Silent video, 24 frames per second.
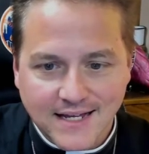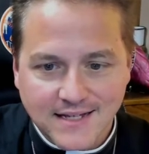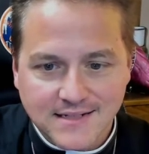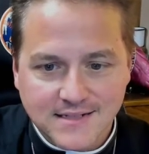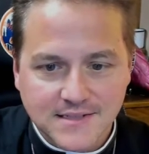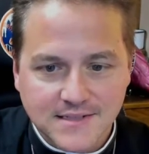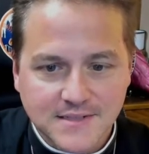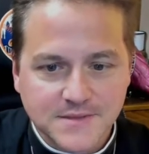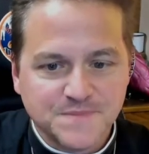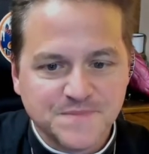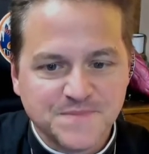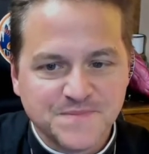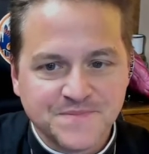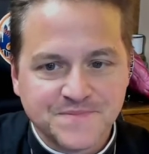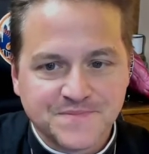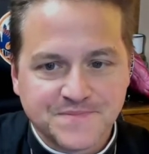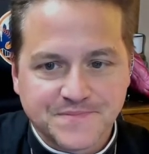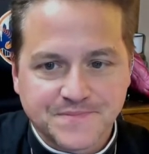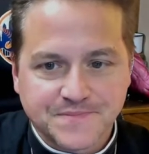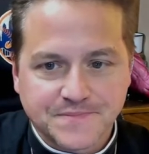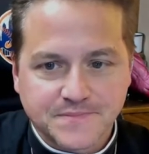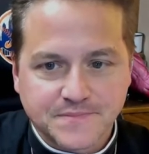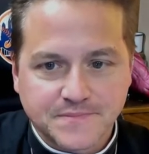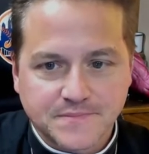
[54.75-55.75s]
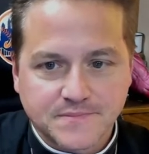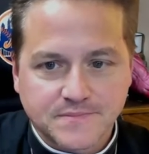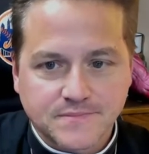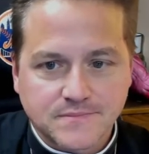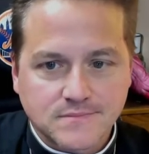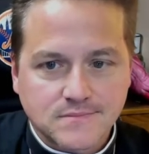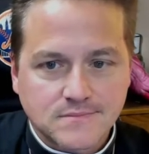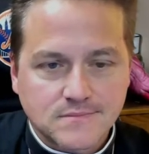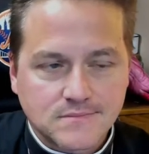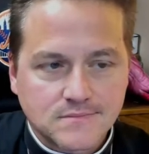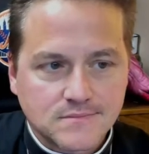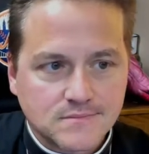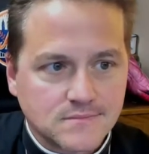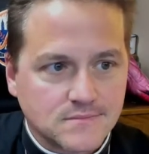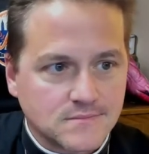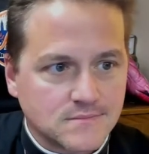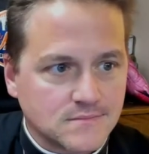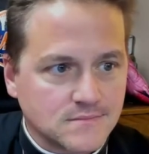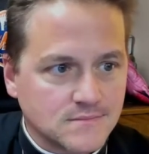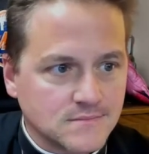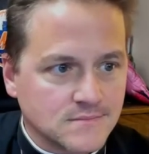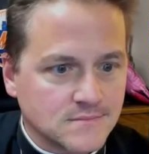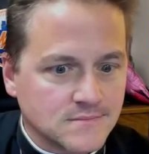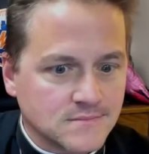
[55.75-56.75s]

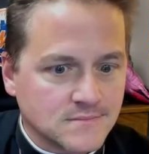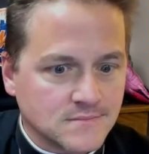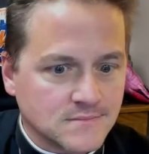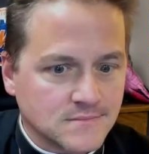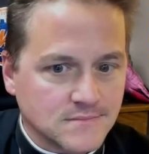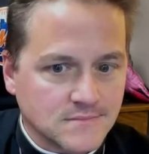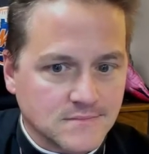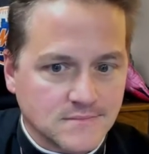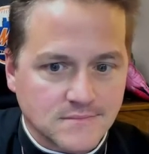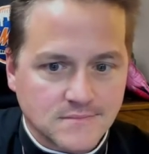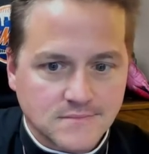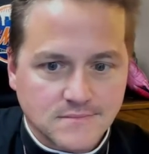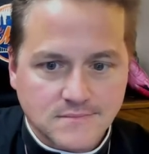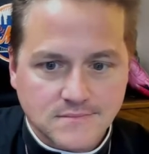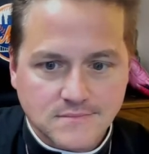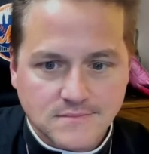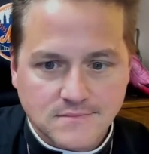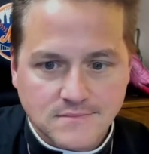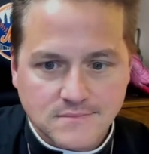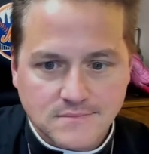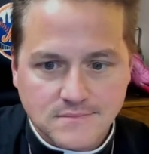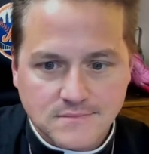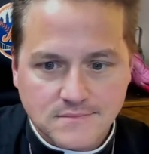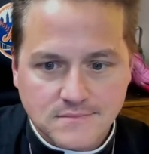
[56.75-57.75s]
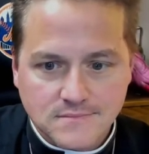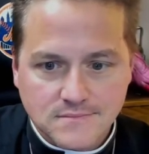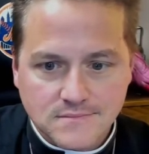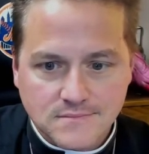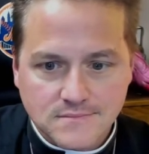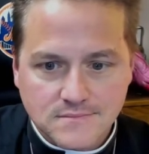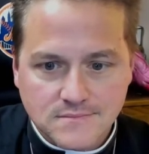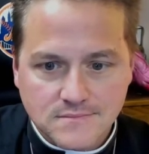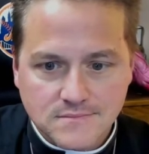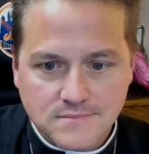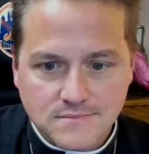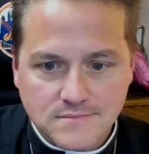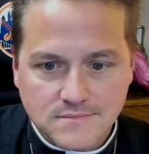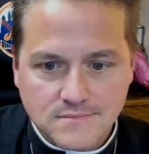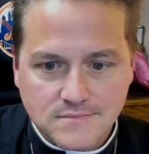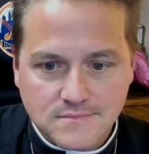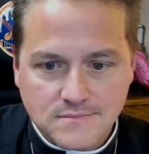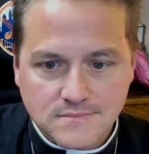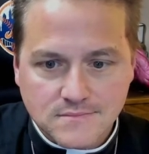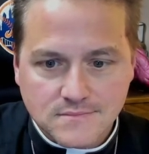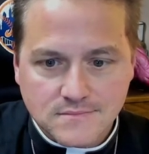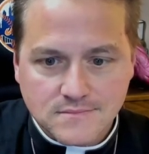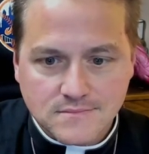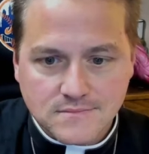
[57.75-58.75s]

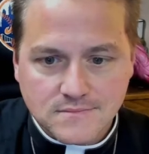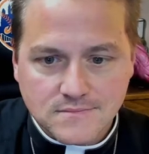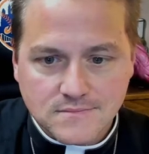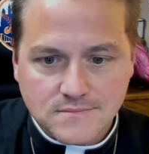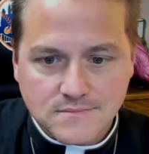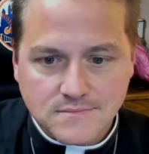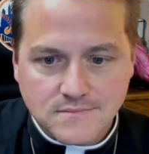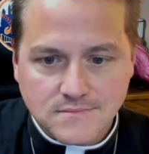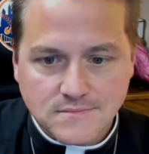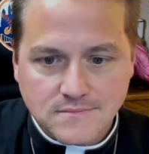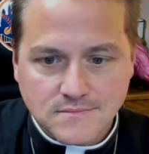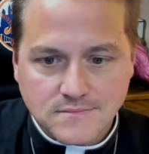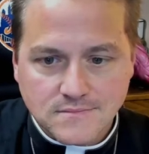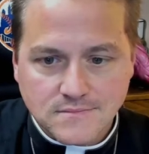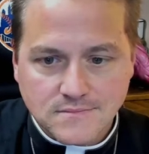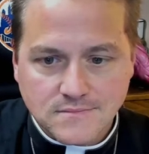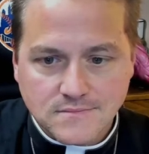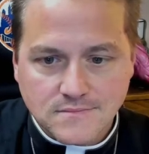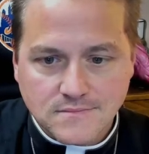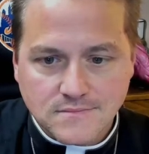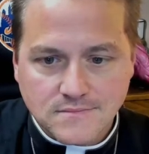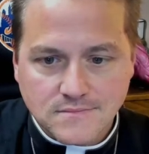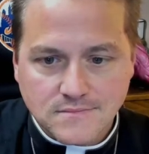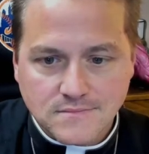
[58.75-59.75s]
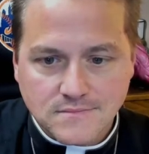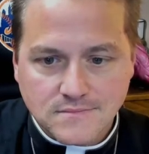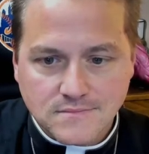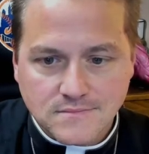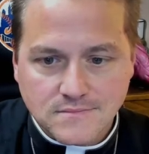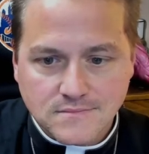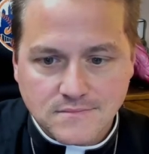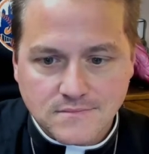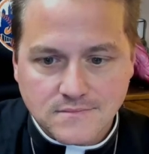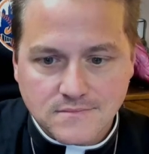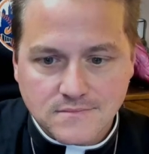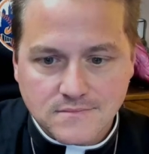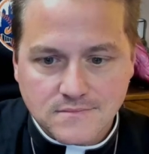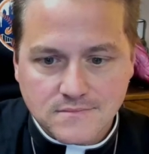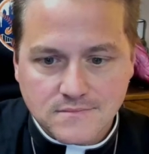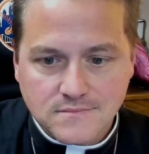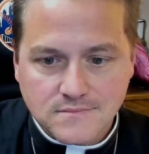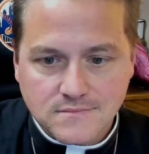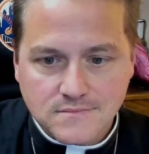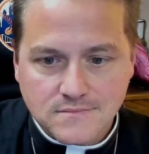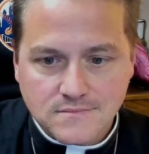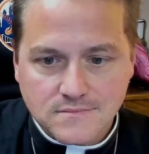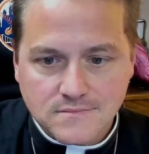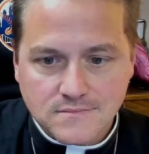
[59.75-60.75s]

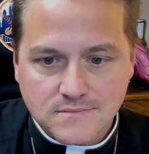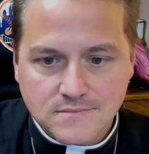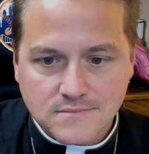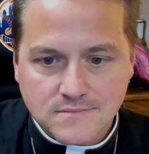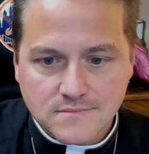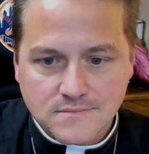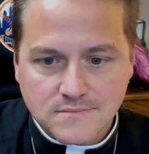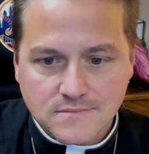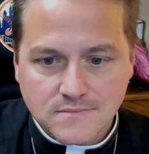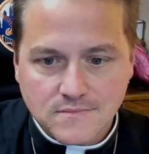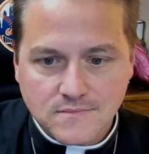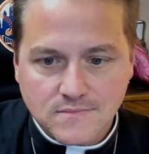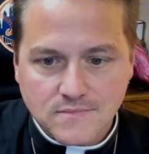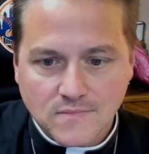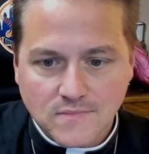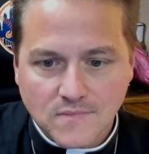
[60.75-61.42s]
(silence)